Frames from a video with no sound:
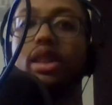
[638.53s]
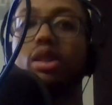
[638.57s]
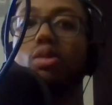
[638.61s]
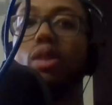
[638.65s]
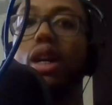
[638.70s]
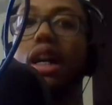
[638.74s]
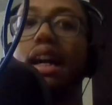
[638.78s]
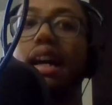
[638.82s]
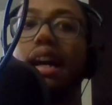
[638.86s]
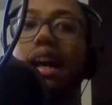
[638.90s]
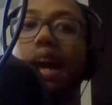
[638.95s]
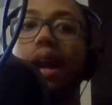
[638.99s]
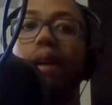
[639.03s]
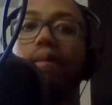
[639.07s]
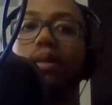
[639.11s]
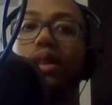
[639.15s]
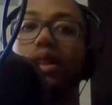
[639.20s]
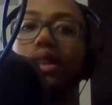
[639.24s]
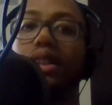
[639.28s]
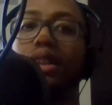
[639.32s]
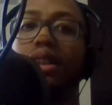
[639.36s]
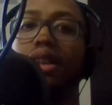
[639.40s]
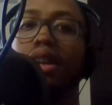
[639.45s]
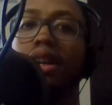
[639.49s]
why I have
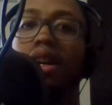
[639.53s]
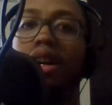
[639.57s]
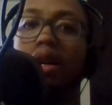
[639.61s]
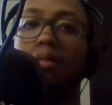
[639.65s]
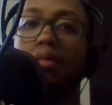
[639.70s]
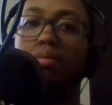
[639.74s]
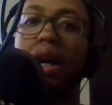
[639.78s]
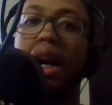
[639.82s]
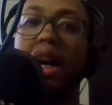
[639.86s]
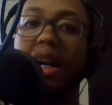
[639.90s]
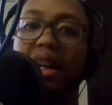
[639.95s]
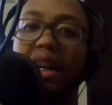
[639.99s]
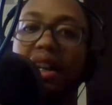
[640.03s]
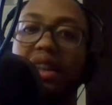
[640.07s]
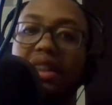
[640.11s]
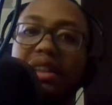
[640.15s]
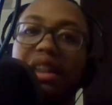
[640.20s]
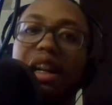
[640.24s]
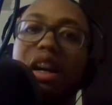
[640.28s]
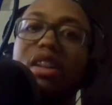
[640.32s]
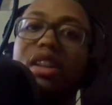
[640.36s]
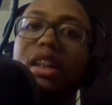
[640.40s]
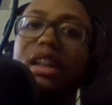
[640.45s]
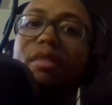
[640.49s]
this podcast.
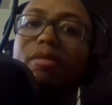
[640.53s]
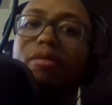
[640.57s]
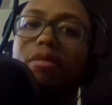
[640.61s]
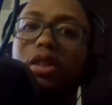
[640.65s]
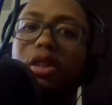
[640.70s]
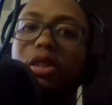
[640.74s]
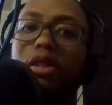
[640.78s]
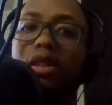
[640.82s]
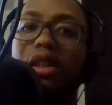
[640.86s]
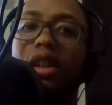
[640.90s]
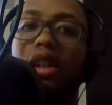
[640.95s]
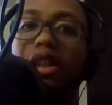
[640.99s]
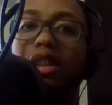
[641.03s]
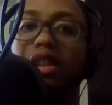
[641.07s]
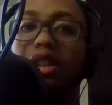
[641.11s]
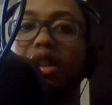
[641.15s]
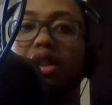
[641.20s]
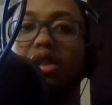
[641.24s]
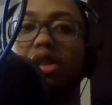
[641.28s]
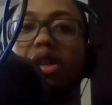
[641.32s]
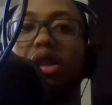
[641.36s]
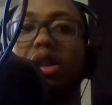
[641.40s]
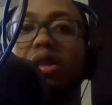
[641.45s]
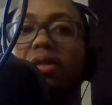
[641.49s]
Not only for
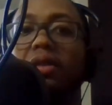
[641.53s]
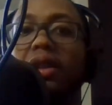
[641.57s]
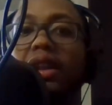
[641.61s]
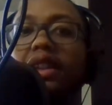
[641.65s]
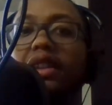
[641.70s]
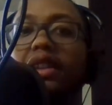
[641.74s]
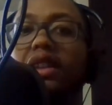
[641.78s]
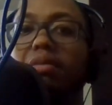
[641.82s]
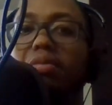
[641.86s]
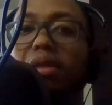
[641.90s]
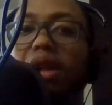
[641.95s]
those two reasons,